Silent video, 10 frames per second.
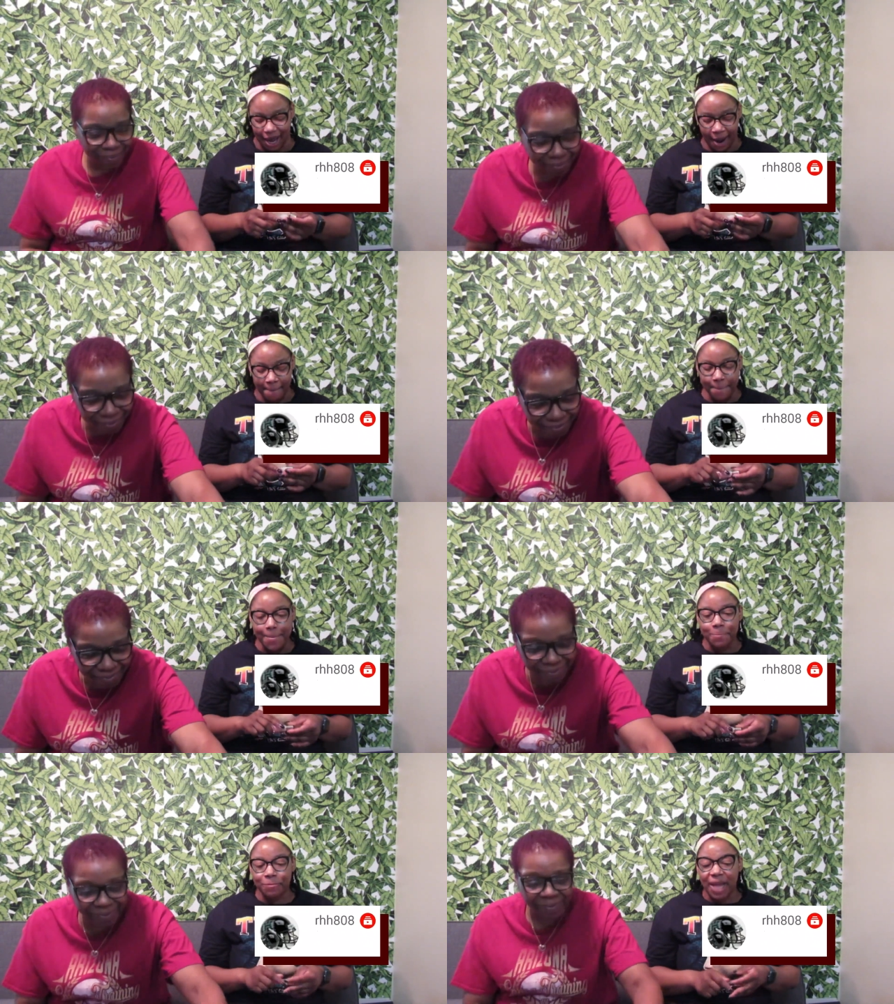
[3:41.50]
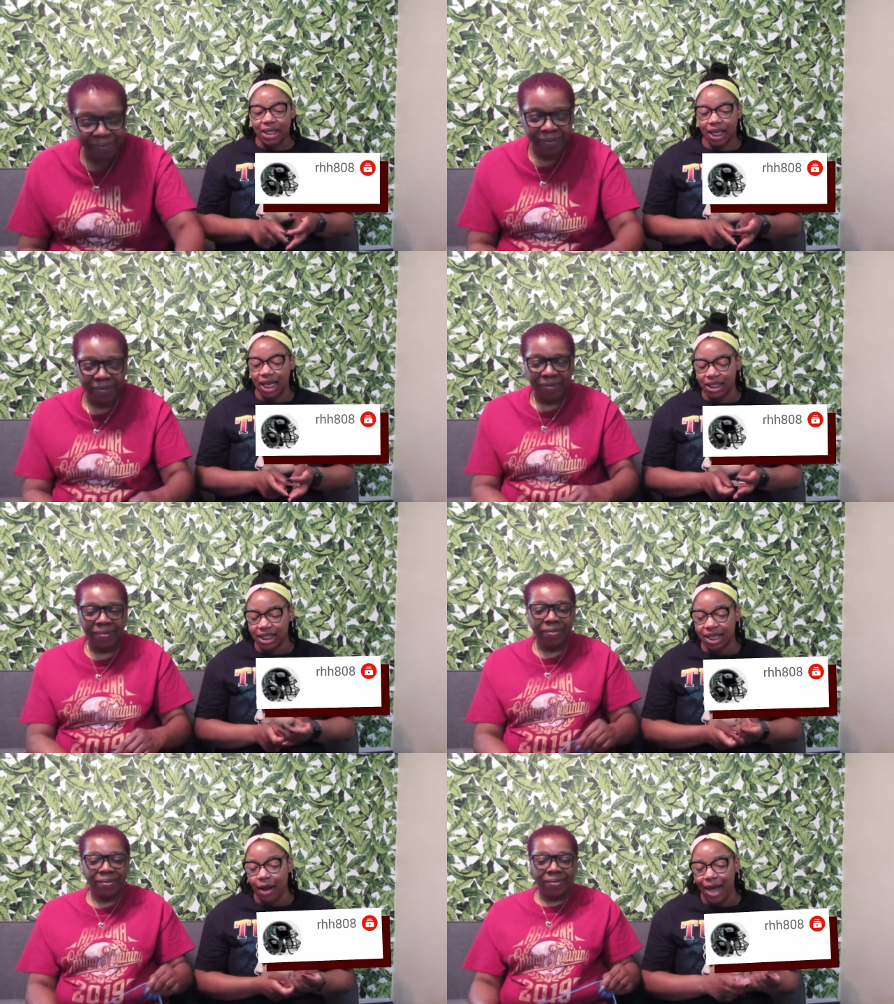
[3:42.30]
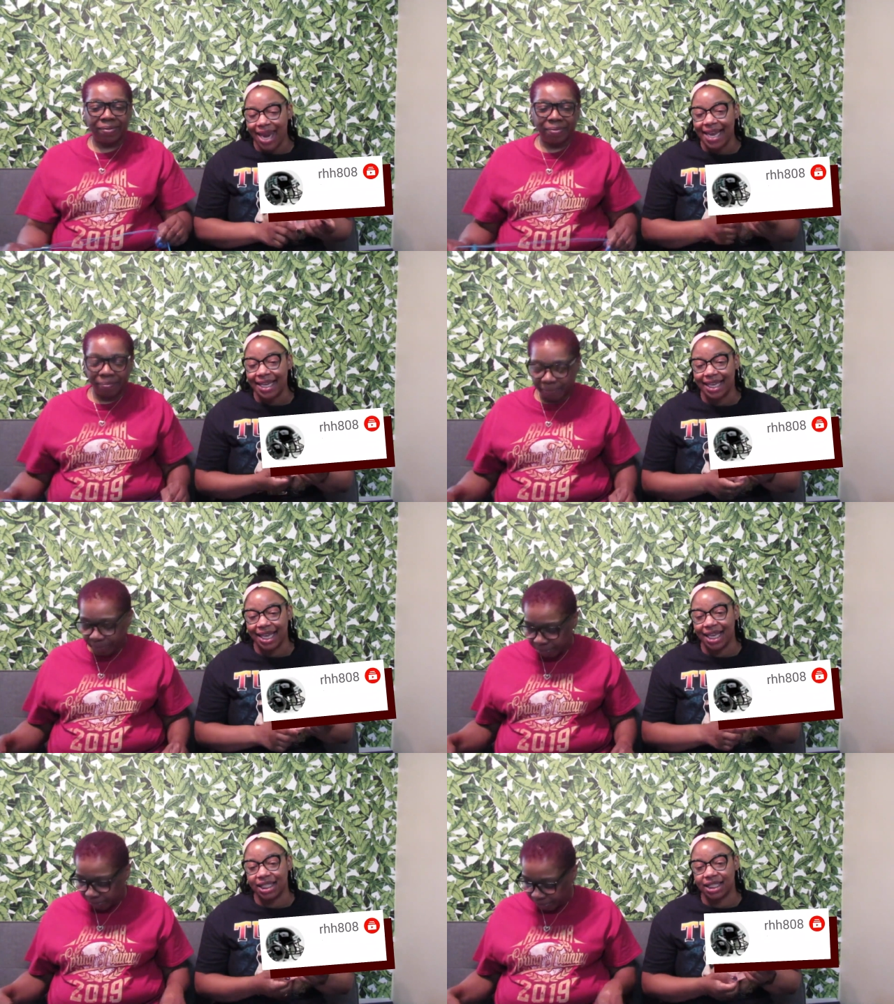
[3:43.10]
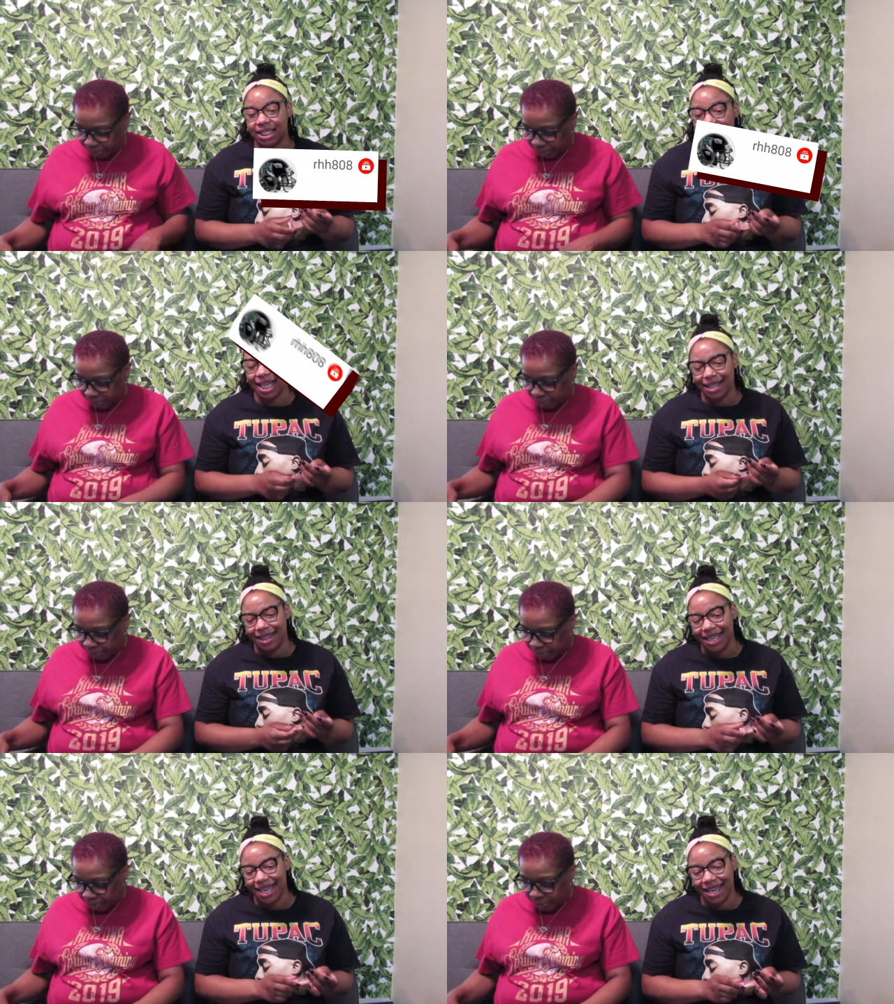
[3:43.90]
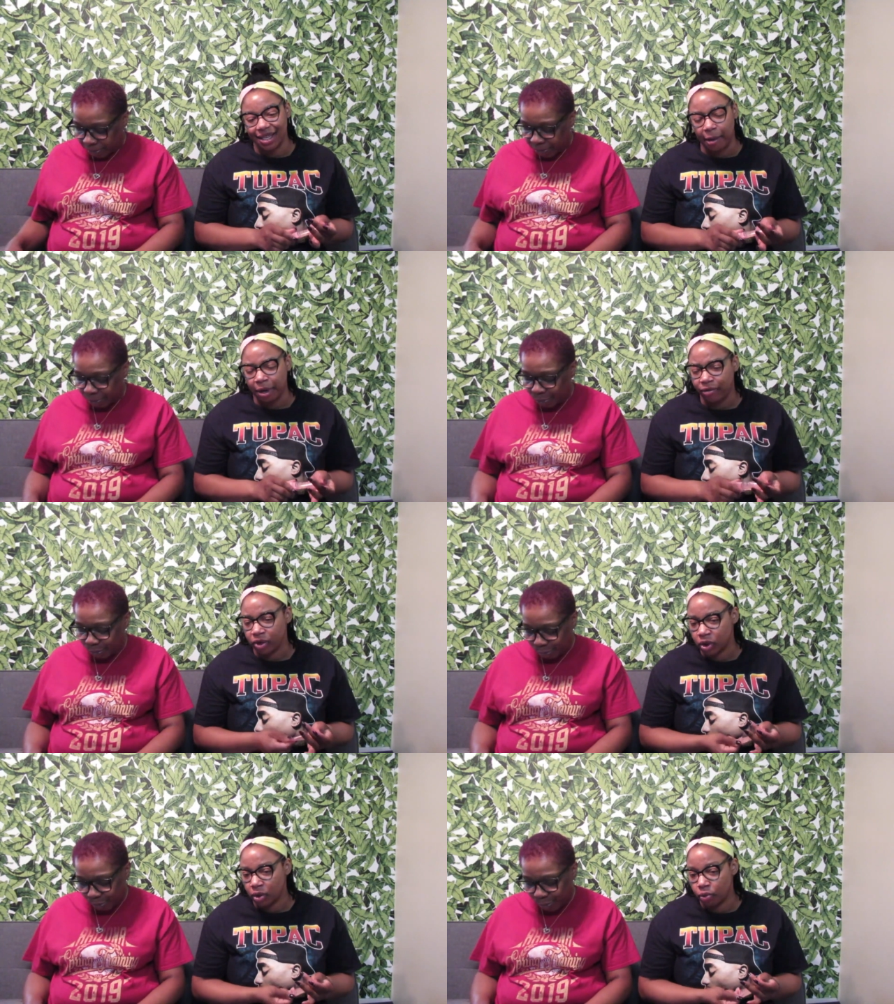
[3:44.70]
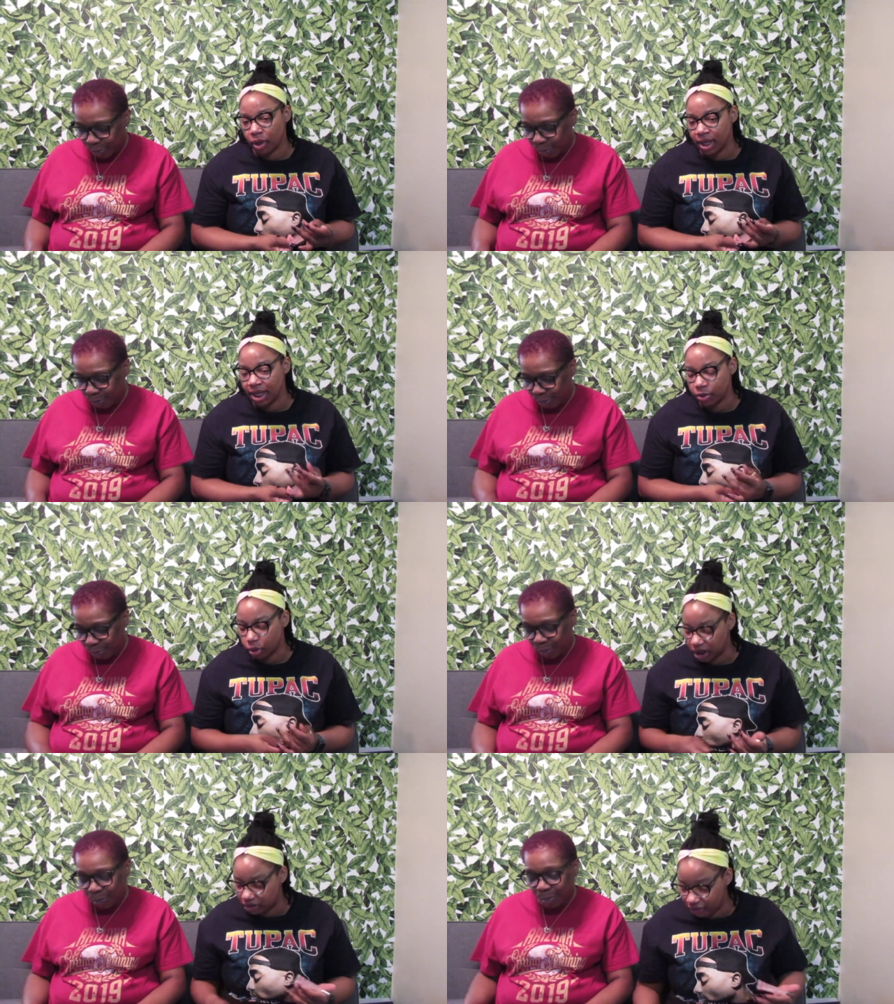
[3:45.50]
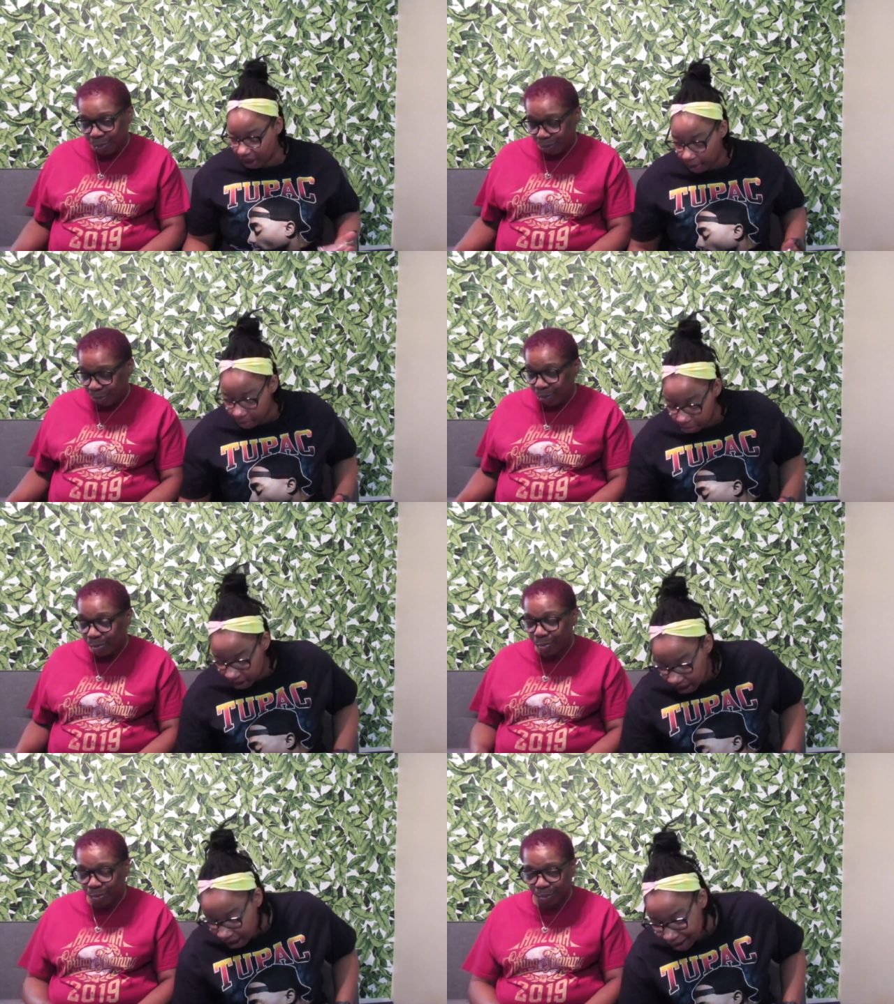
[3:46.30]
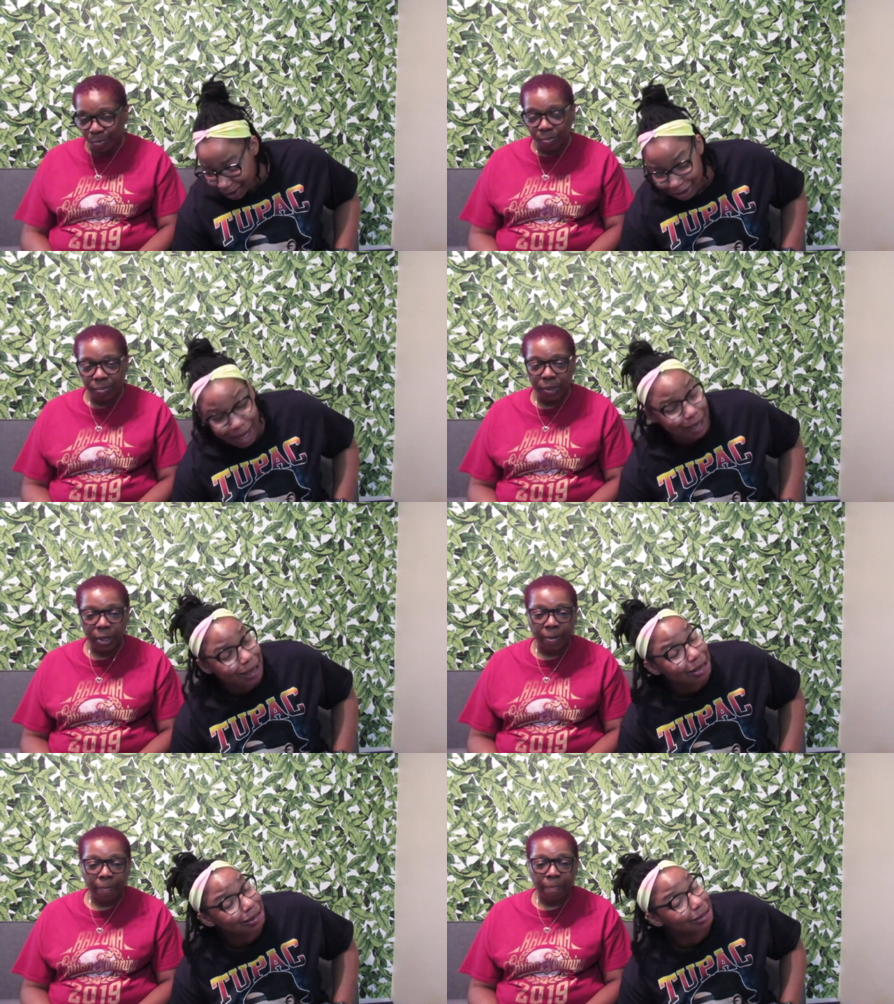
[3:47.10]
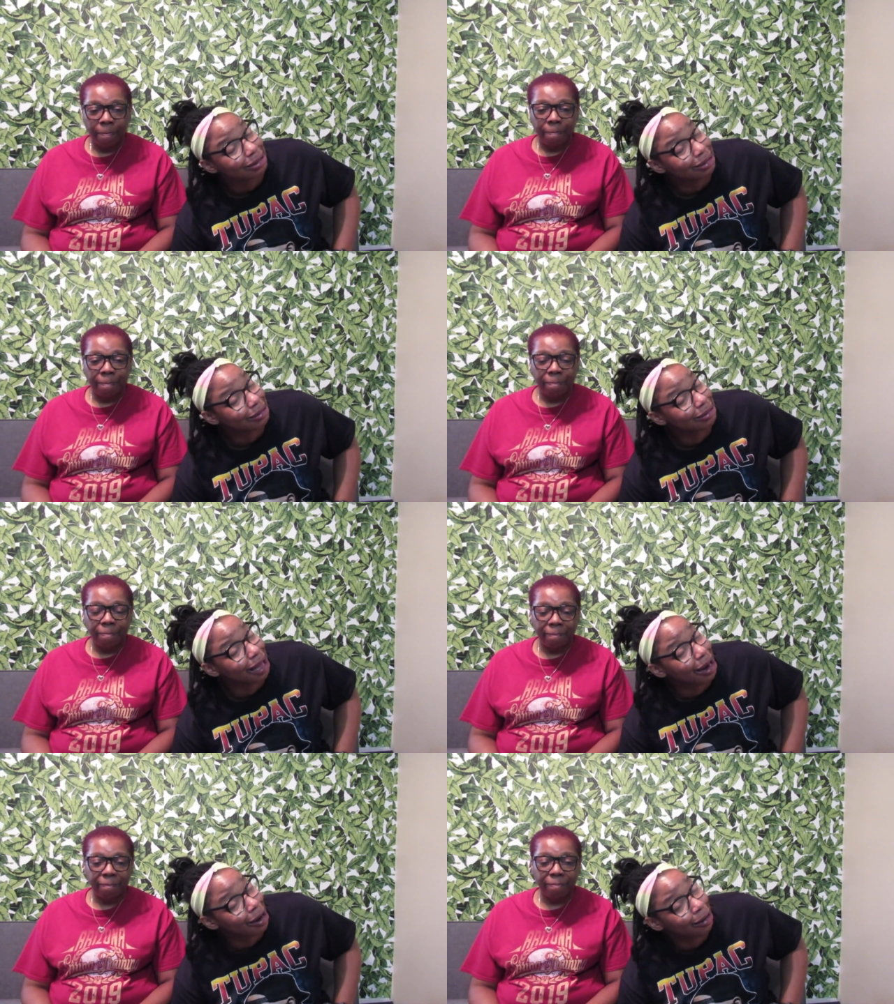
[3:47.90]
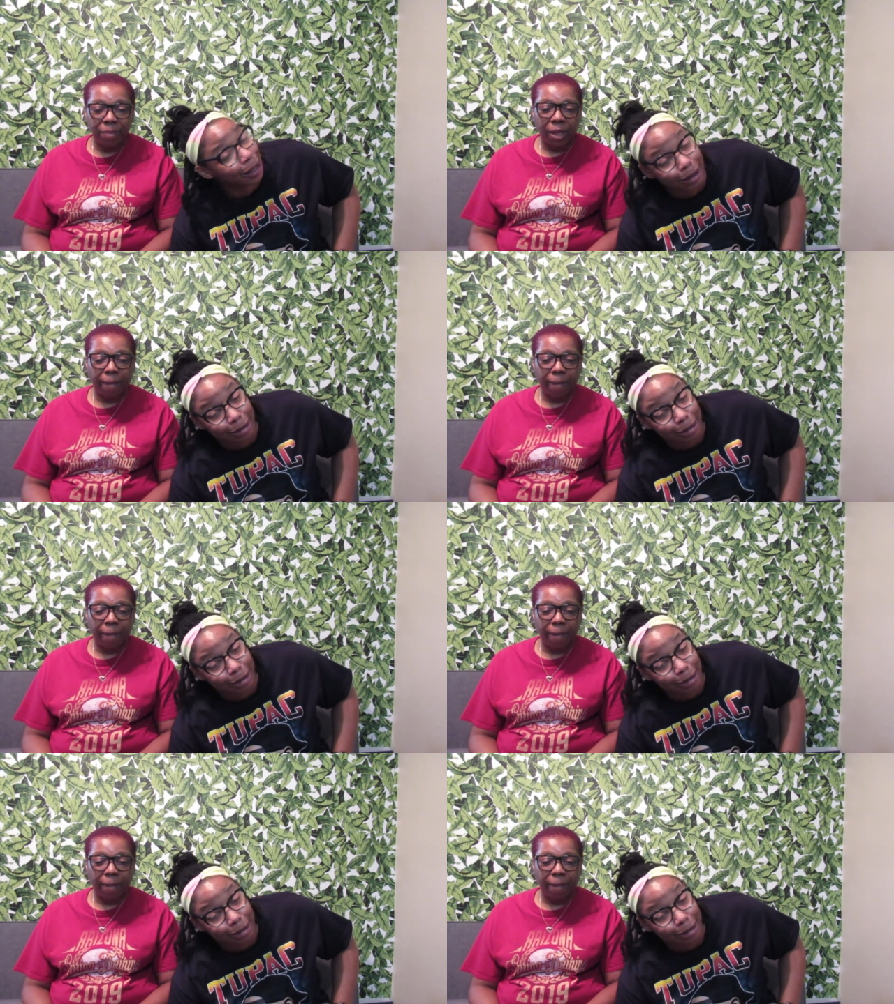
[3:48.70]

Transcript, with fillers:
Speaker 1: today. So let's just go ahead and get into it. I'm not for sure when this was filmed, but it looks like it's early